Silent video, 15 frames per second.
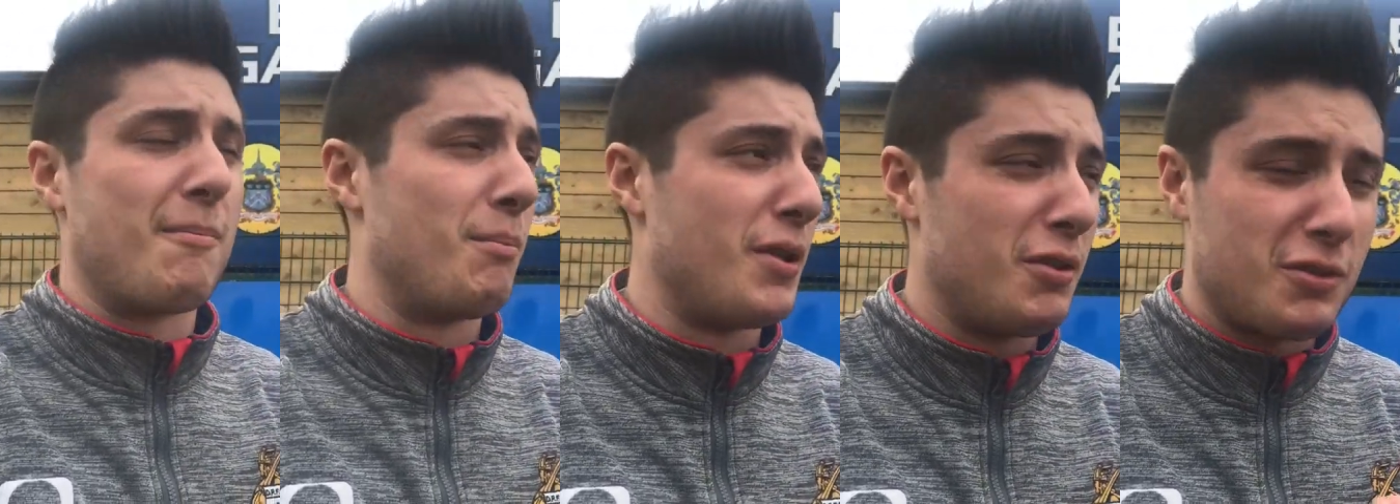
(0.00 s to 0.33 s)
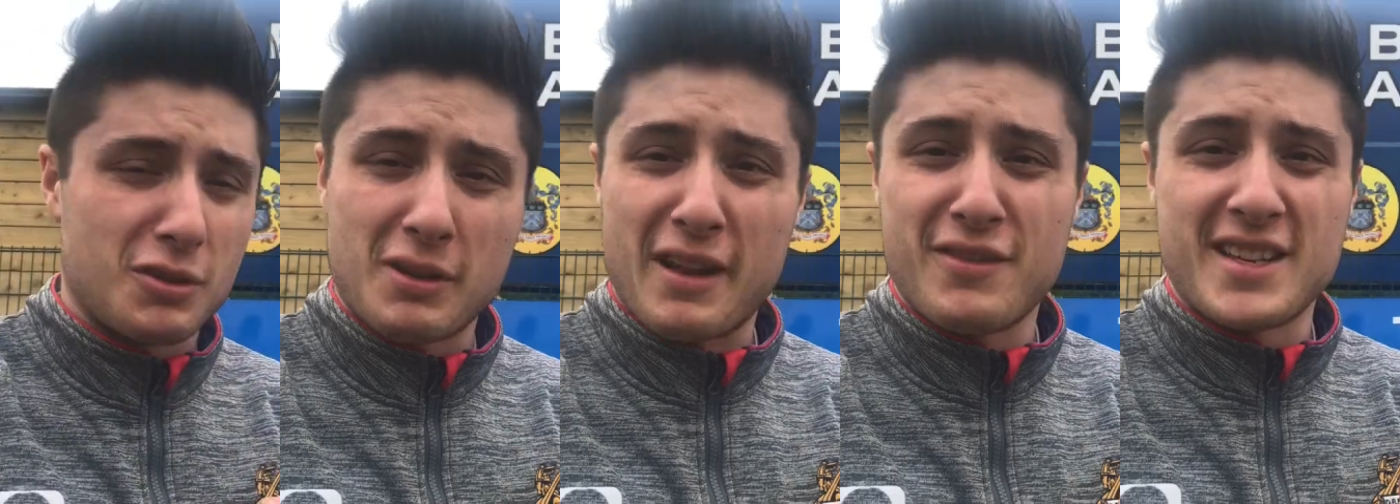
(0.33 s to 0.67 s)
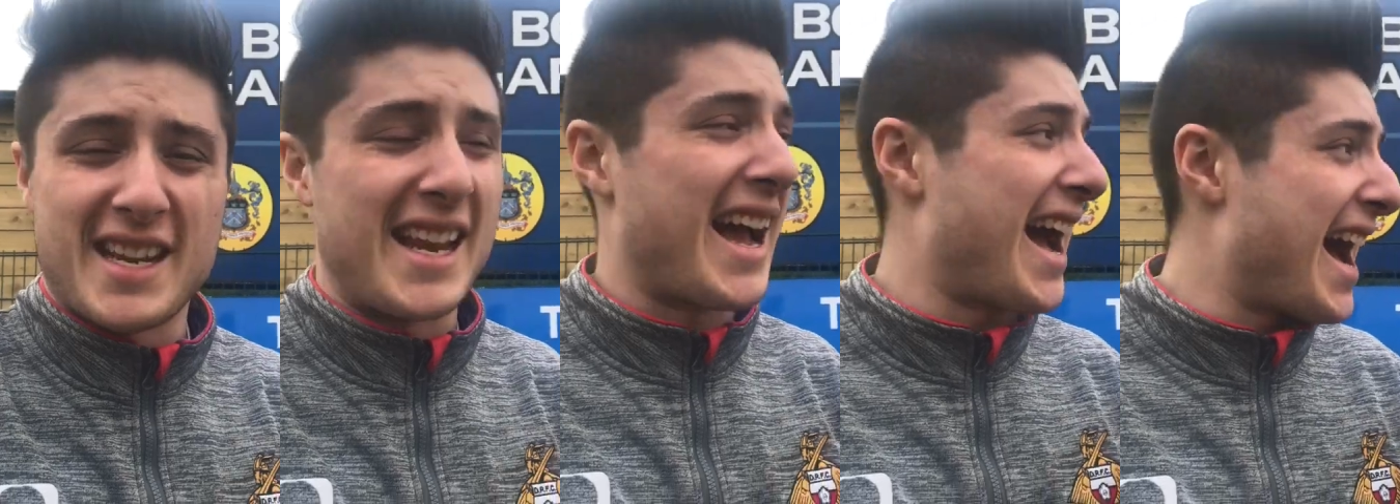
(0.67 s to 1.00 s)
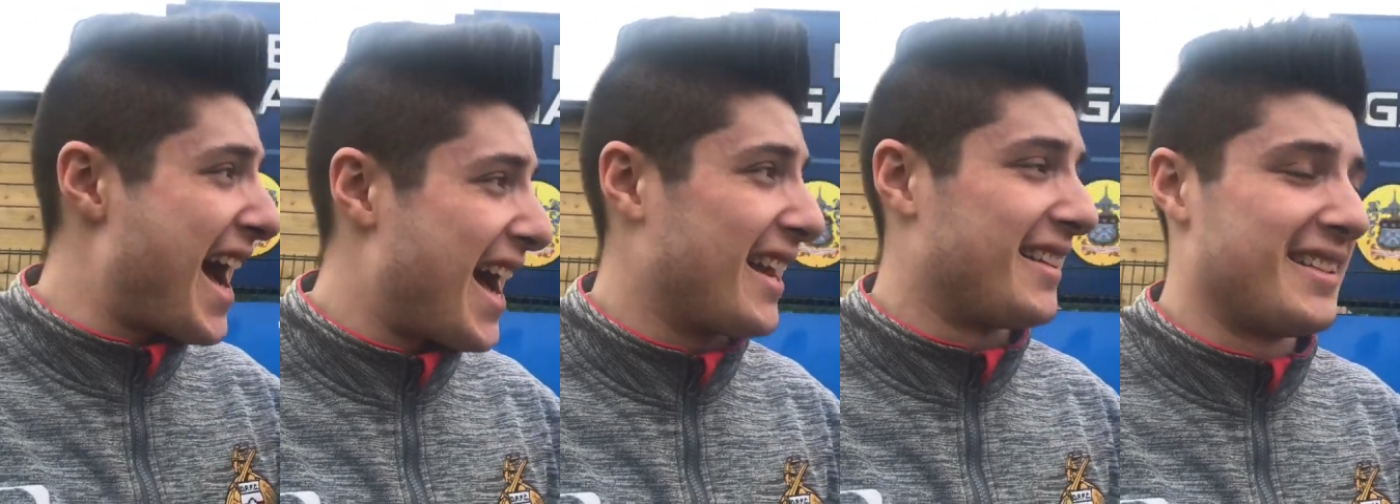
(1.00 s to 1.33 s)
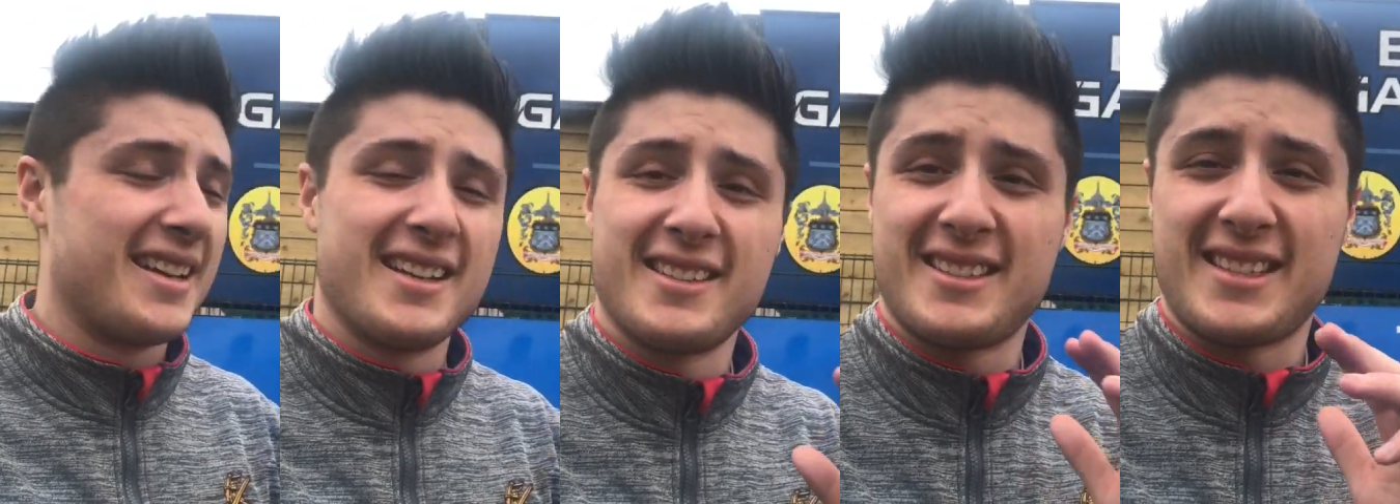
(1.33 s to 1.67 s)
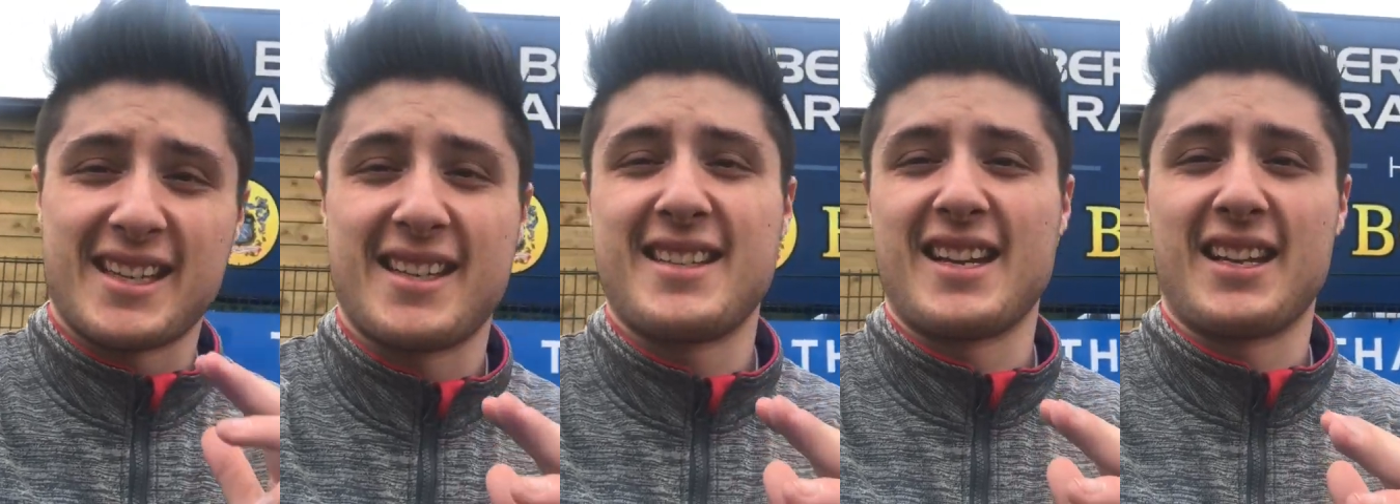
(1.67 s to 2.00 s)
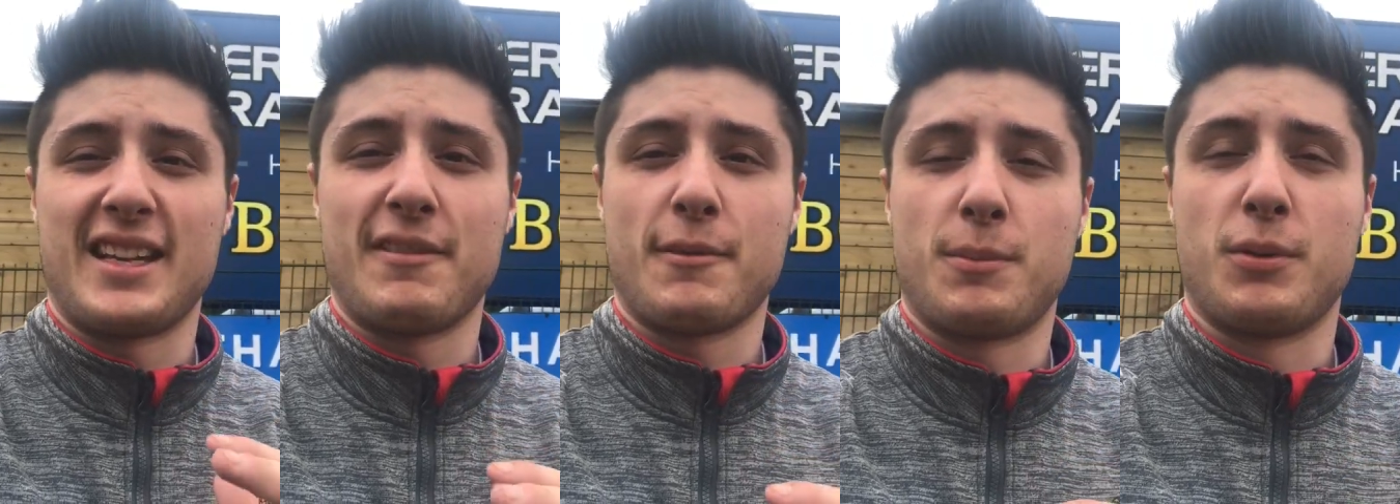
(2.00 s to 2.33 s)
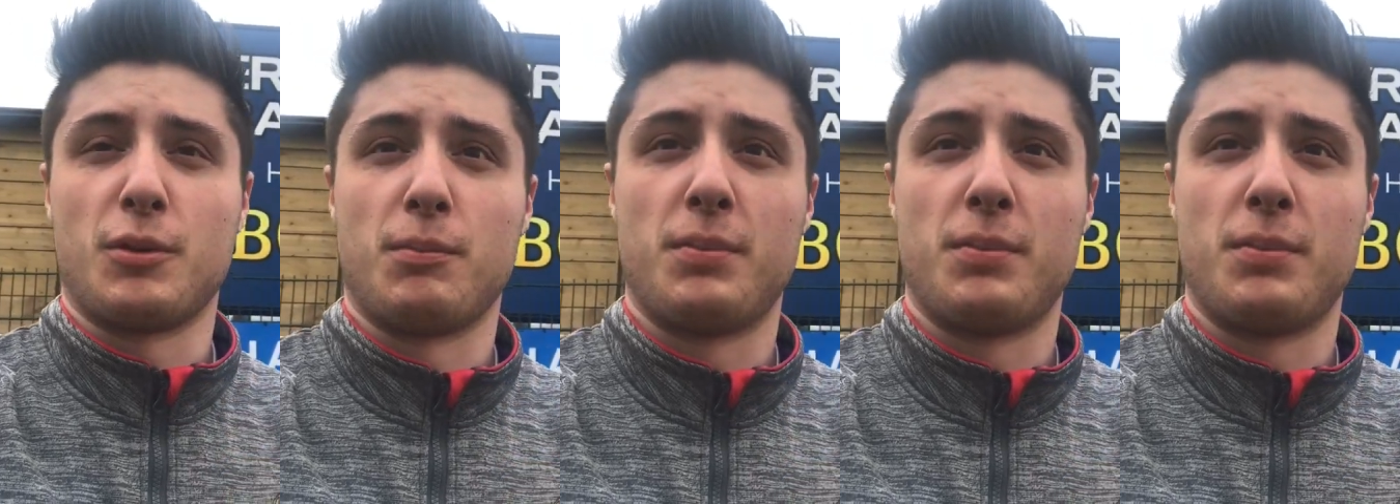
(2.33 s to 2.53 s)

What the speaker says: FC and City of Liverpool.